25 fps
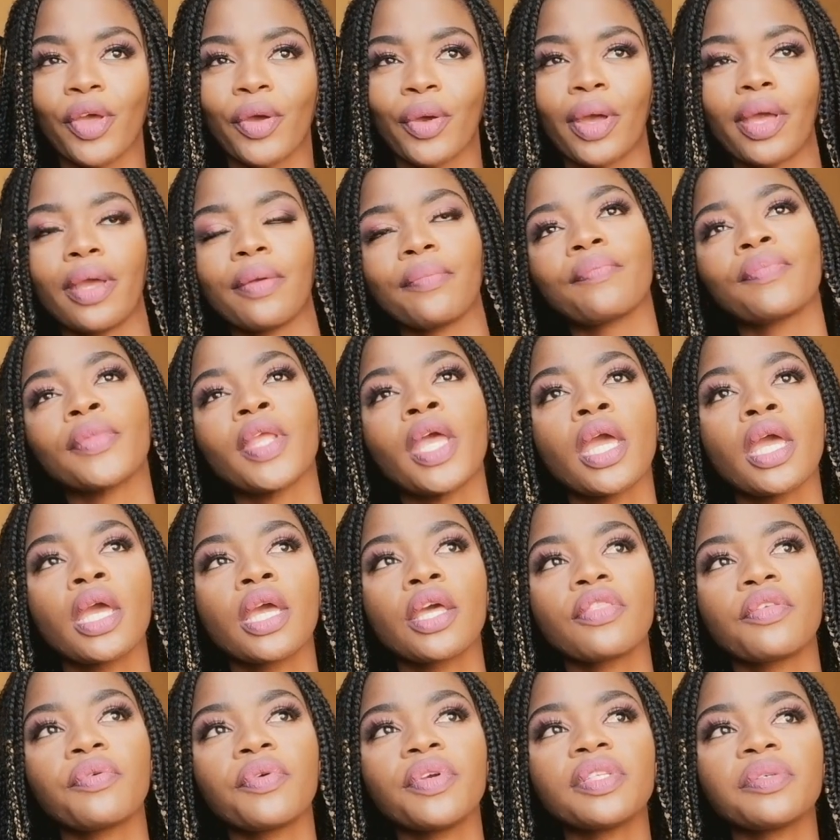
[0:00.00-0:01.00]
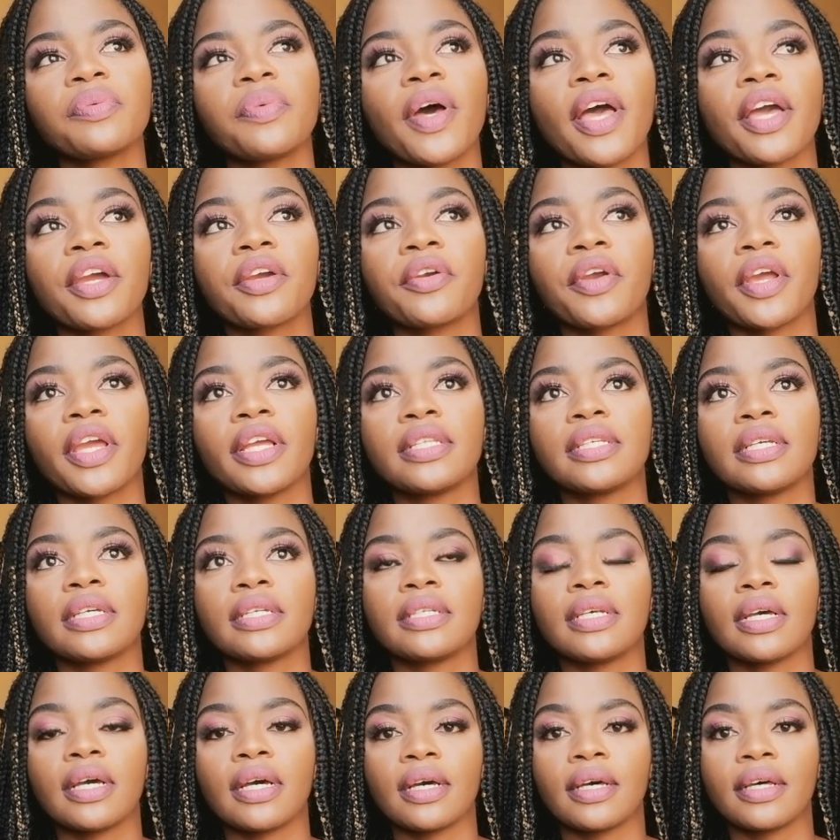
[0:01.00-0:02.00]
Okay, the reason why I
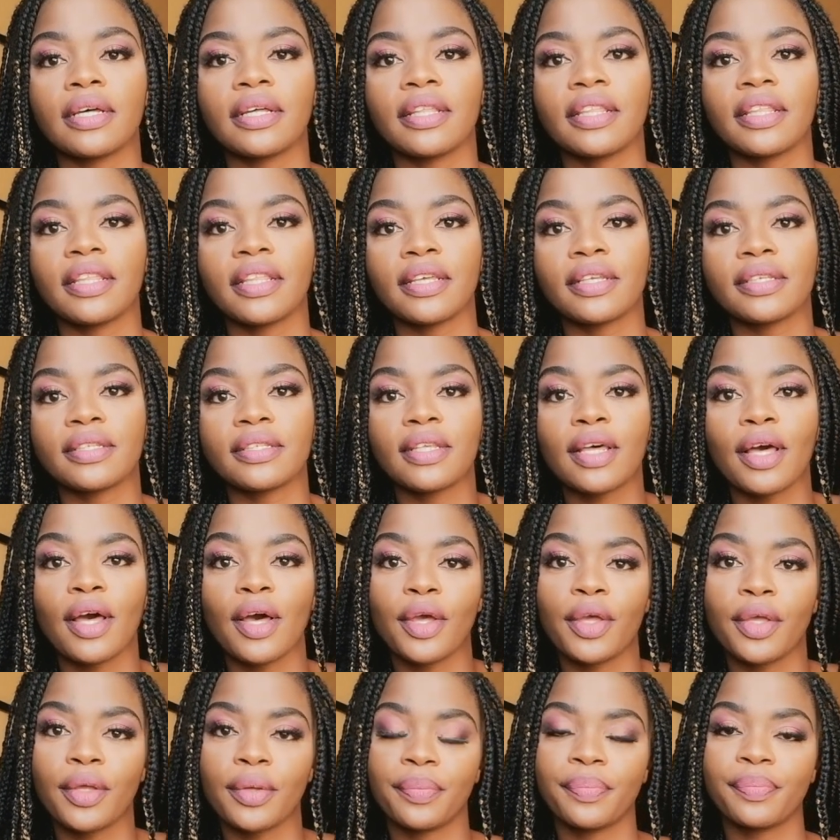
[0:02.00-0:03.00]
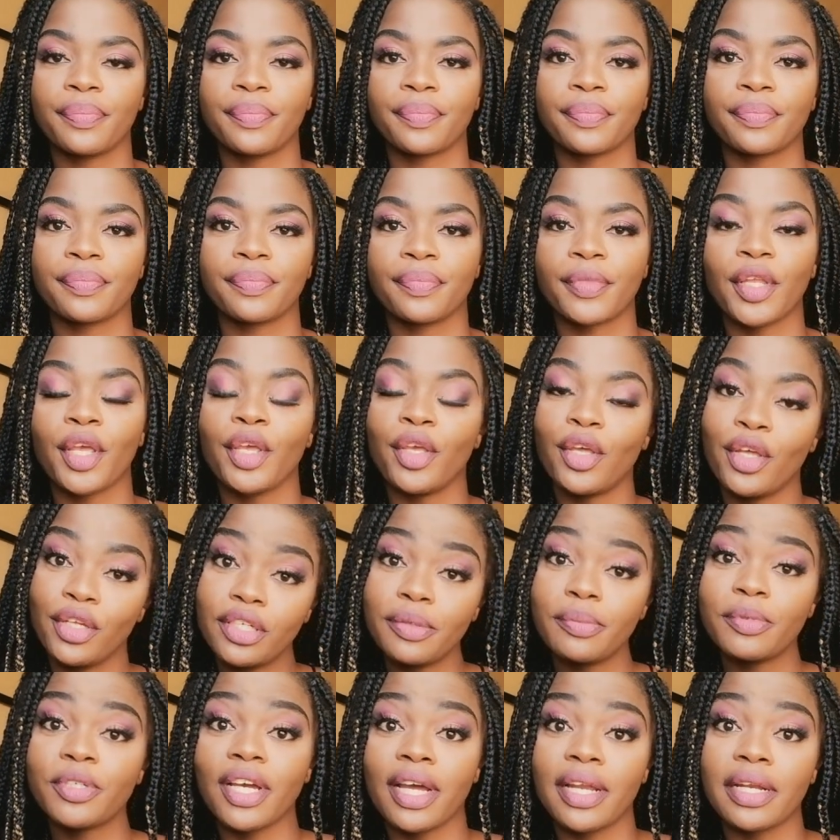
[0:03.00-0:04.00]
created this
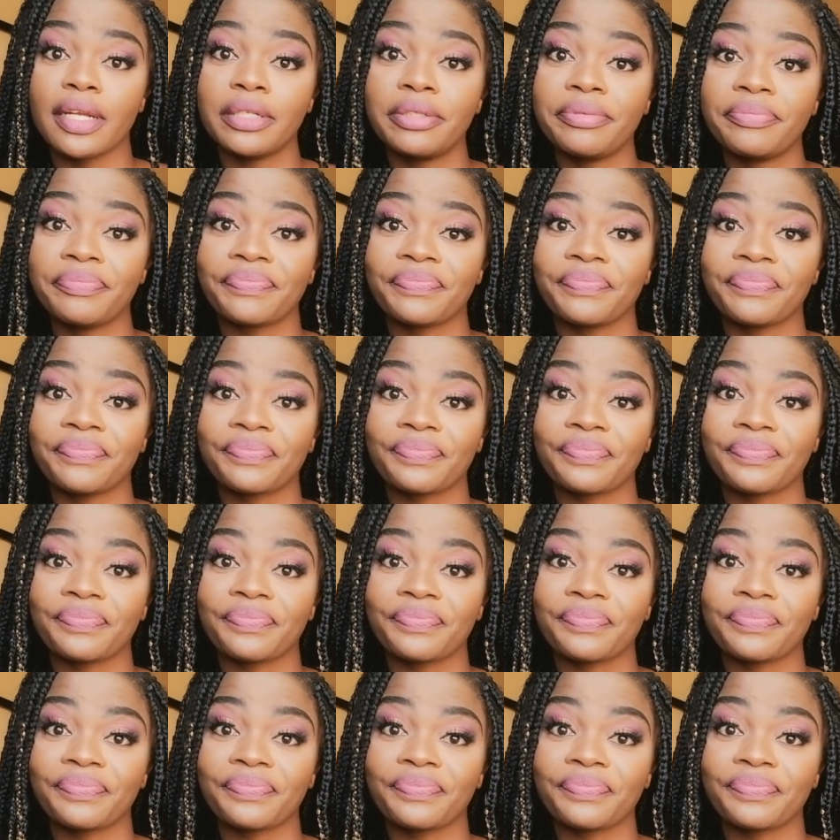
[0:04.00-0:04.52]
YouTube channel...